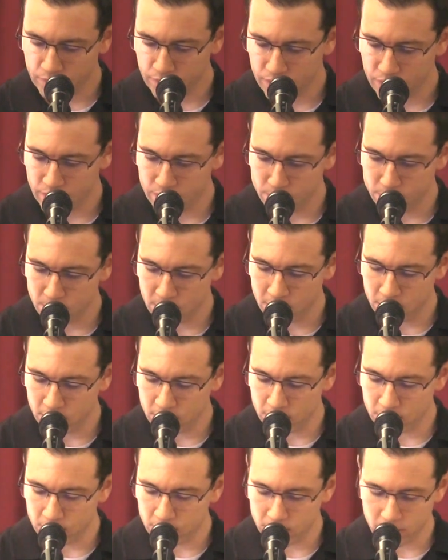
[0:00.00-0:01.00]
I'm.
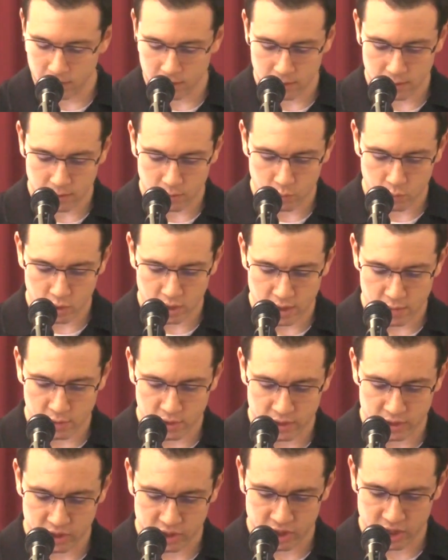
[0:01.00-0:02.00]
Uh, what I
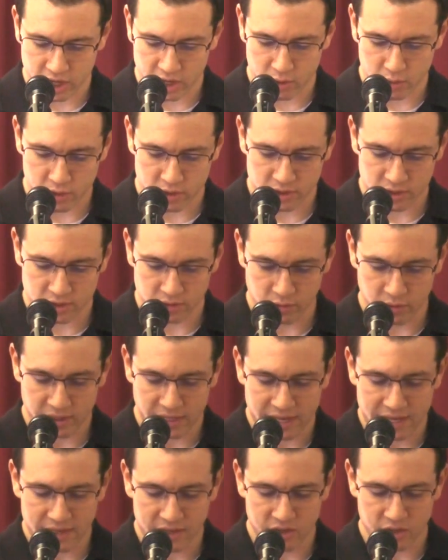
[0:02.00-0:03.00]
wanted to share was
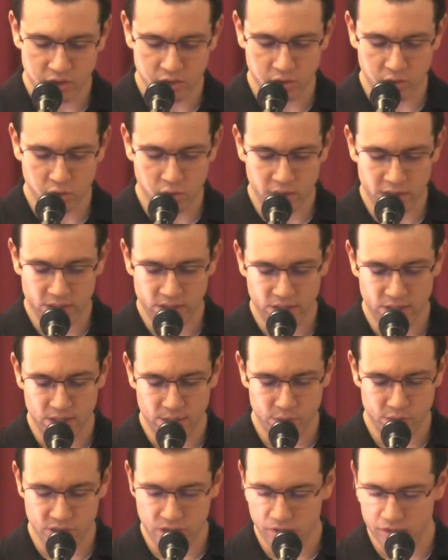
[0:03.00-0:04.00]
related to what
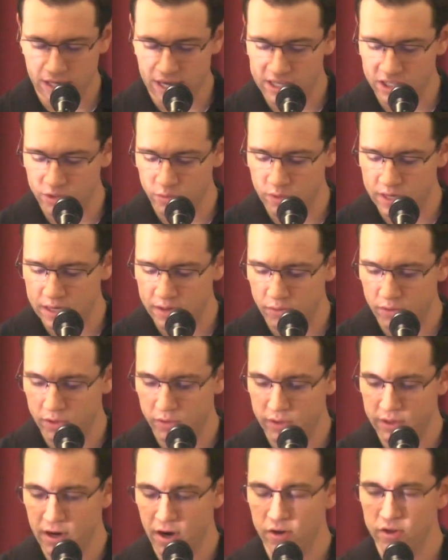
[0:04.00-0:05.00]
Sandeep shared last week
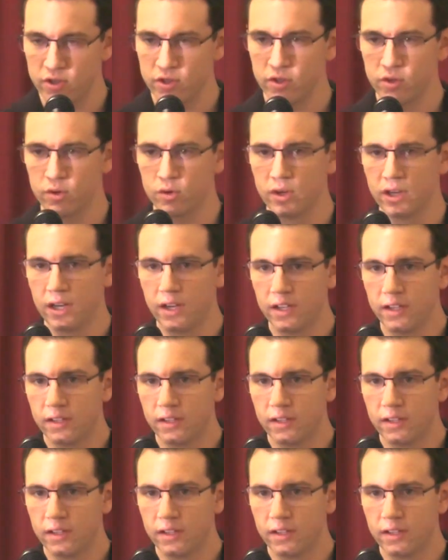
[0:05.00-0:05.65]
with regard to